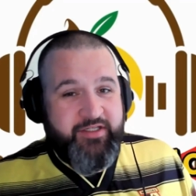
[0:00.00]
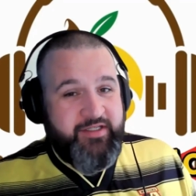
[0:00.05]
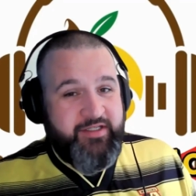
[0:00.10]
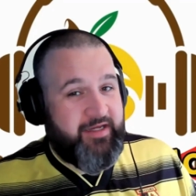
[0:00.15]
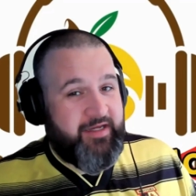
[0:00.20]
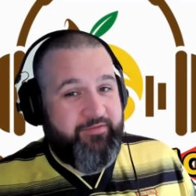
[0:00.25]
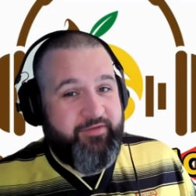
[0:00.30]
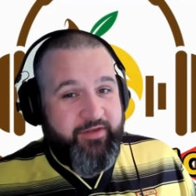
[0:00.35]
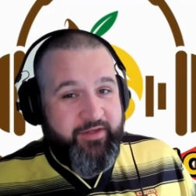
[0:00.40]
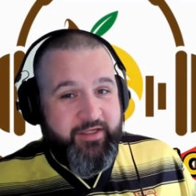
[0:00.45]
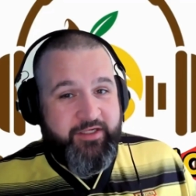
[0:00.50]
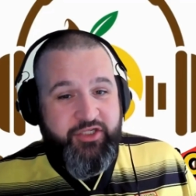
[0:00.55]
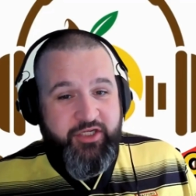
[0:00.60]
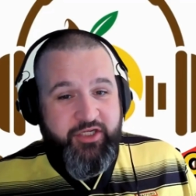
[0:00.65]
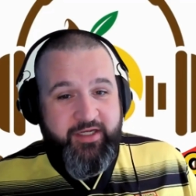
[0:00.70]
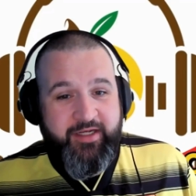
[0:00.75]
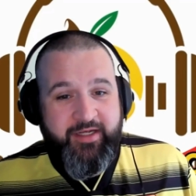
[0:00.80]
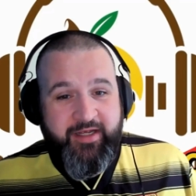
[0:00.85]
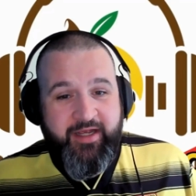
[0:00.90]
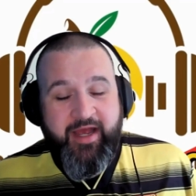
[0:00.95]
together this
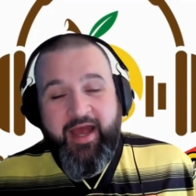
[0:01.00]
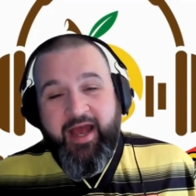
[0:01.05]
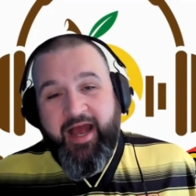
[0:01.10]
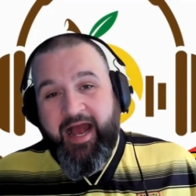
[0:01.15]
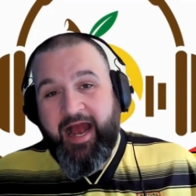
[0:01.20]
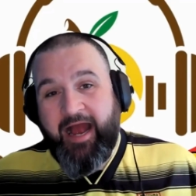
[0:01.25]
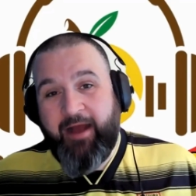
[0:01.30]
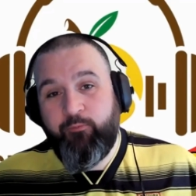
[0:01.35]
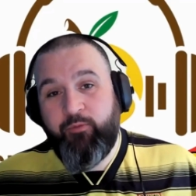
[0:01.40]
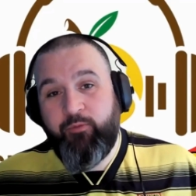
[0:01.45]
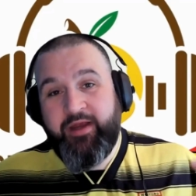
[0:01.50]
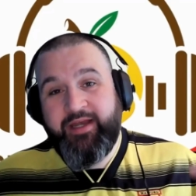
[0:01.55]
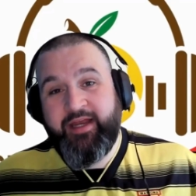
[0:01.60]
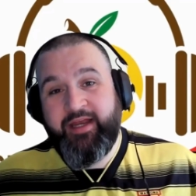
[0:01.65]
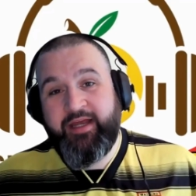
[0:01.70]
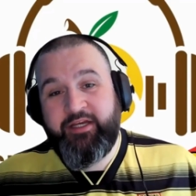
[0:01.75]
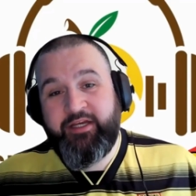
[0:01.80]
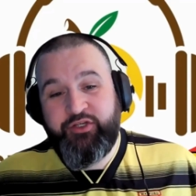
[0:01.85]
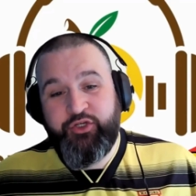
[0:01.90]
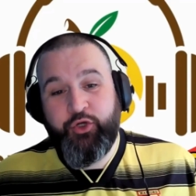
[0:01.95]
year, and we
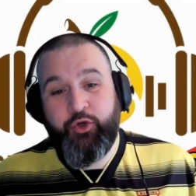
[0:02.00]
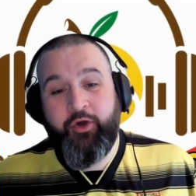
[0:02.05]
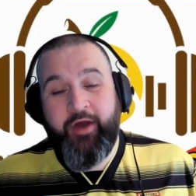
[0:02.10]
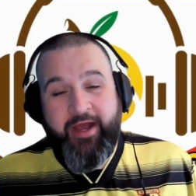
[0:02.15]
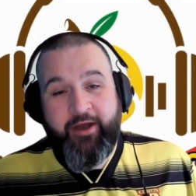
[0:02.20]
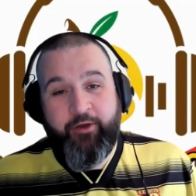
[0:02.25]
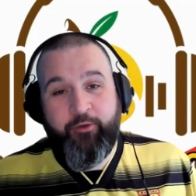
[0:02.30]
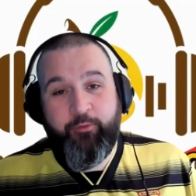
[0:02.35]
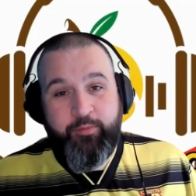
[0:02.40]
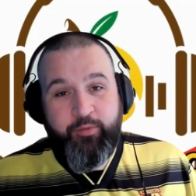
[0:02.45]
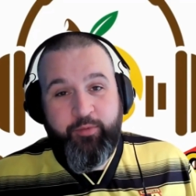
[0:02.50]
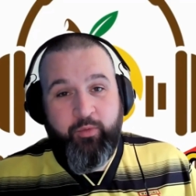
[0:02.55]
need your help.